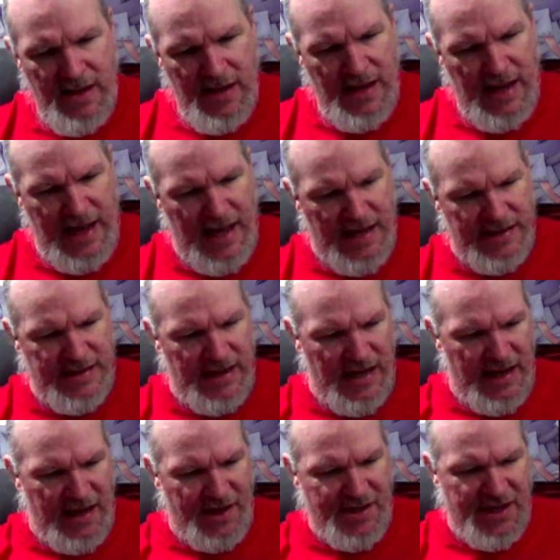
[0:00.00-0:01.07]
and
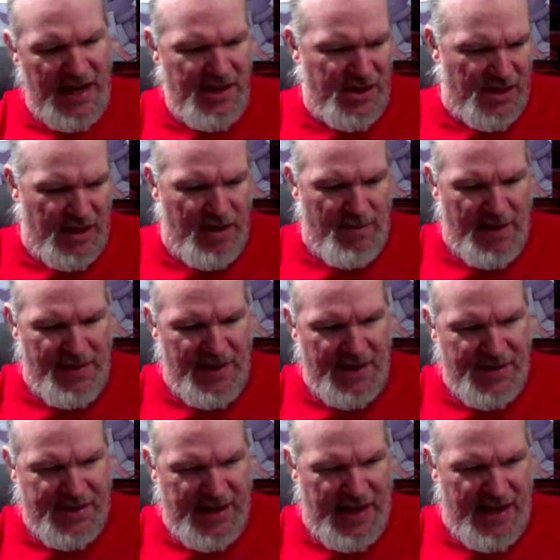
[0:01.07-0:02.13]
essentially what
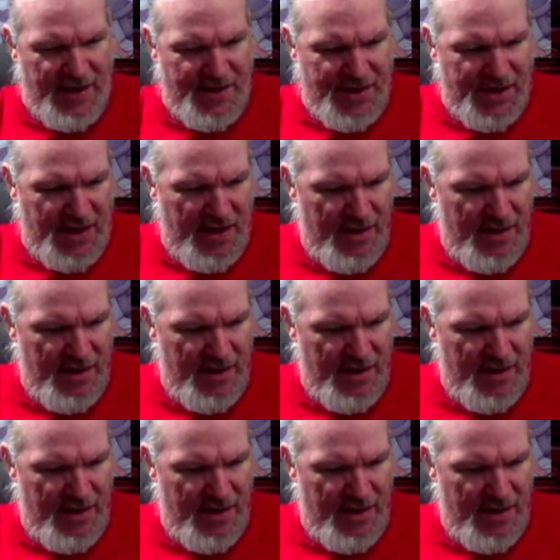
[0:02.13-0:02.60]
this is